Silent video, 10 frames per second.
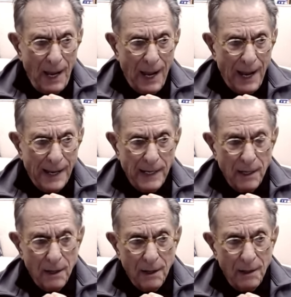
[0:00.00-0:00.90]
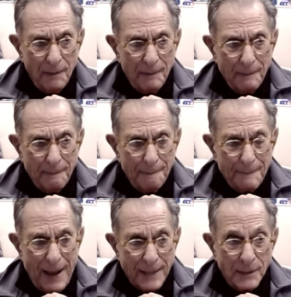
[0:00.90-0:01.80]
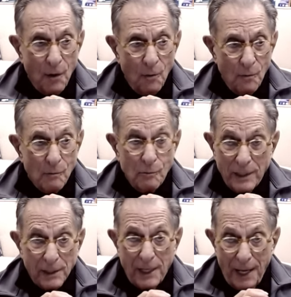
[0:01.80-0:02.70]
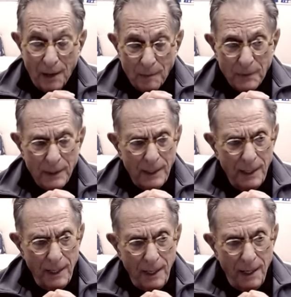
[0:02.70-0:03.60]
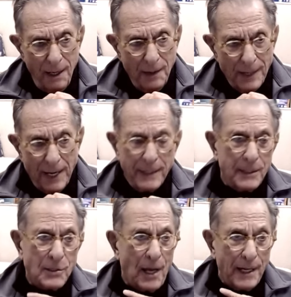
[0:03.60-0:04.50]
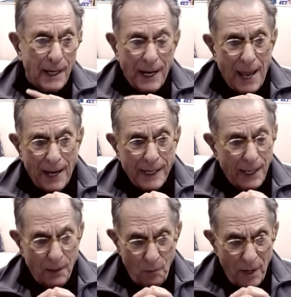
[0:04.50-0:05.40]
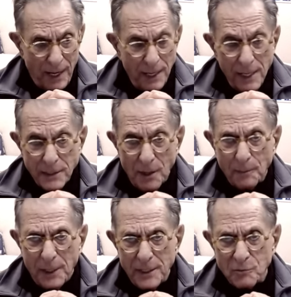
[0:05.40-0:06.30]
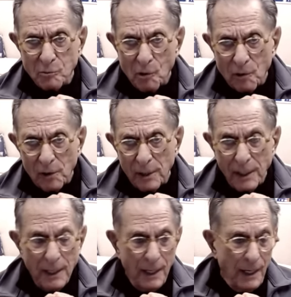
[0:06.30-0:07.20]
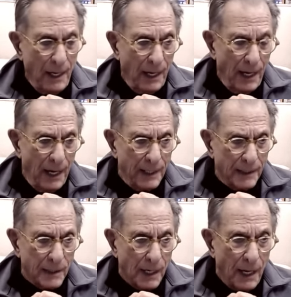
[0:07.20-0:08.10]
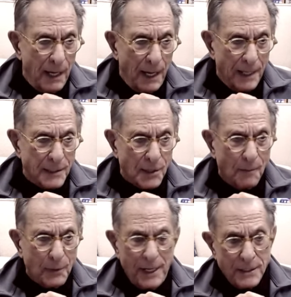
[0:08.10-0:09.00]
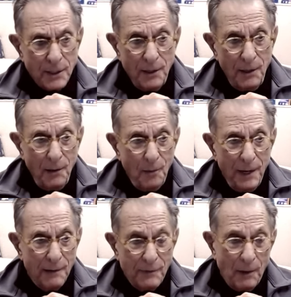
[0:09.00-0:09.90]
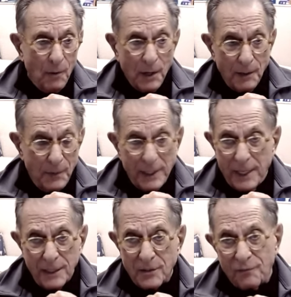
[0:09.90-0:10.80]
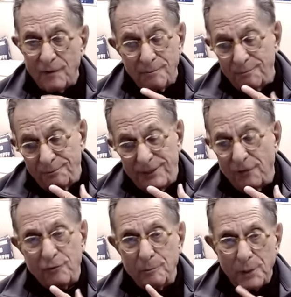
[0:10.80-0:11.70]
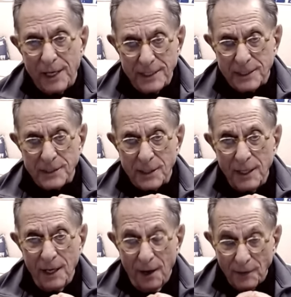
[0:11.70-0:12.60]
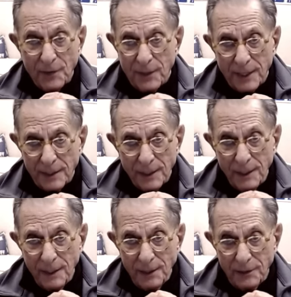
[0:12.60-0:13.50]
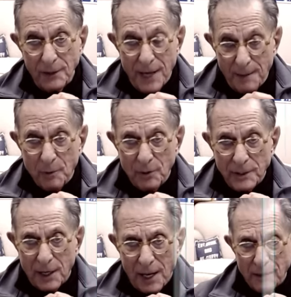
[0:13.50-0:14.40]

I um, I had no real help. And I decided I had to get away, someplace rural, and uh, and someplace where there were going to be kids from different places other than the neighborhood that